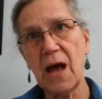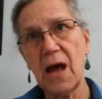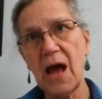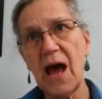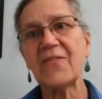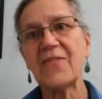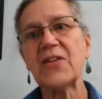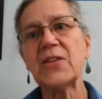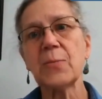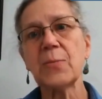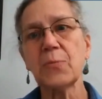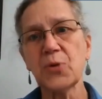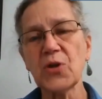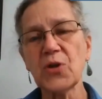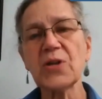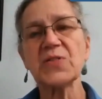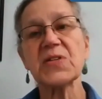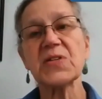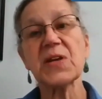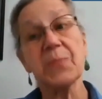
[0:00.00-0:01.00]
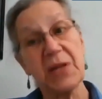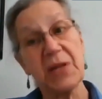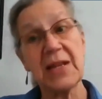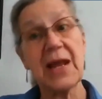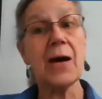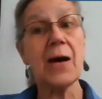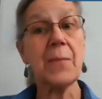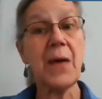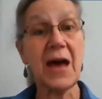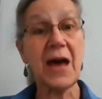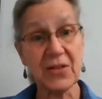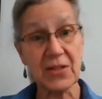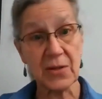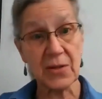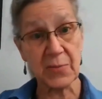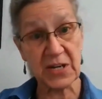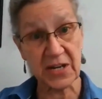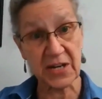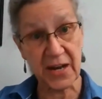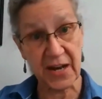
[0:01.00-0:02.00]
having them look at something, now I'm having
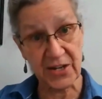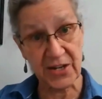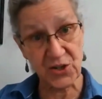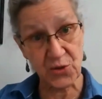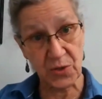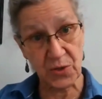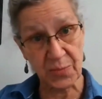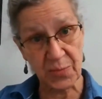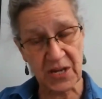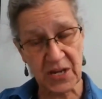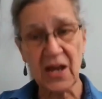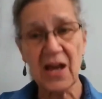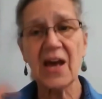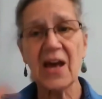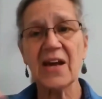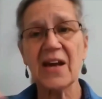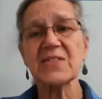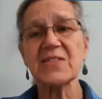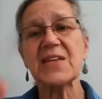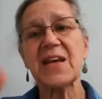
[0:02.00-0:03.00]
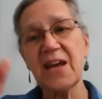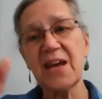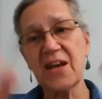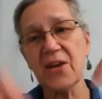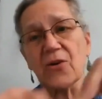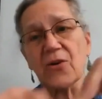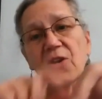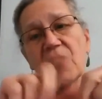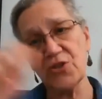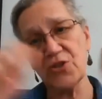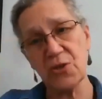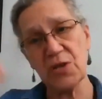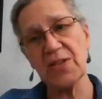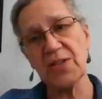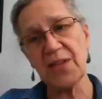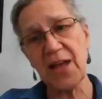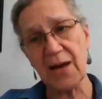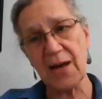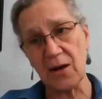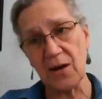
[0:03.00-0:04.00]
them engage with me. I'll say, here, could you
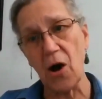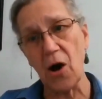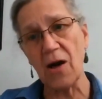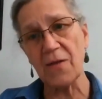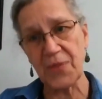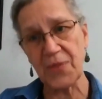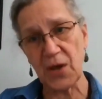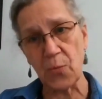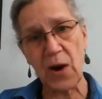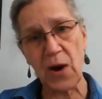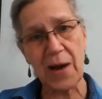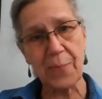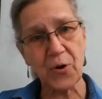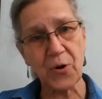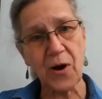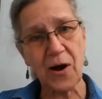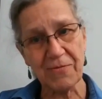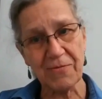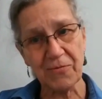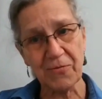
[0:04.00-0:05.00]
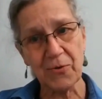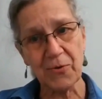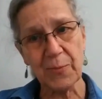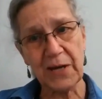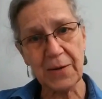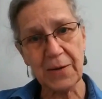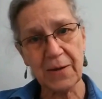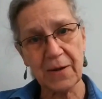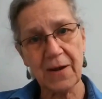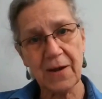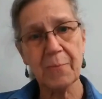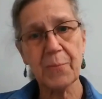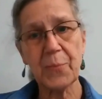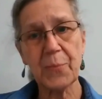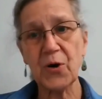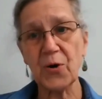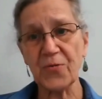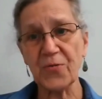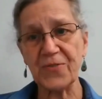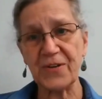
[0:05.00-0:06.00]
get that wrapper off for me?
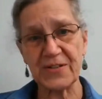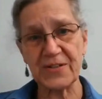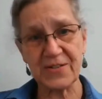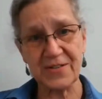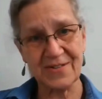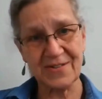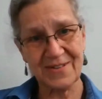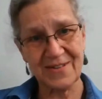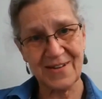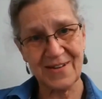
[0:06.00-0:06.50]
Perfect.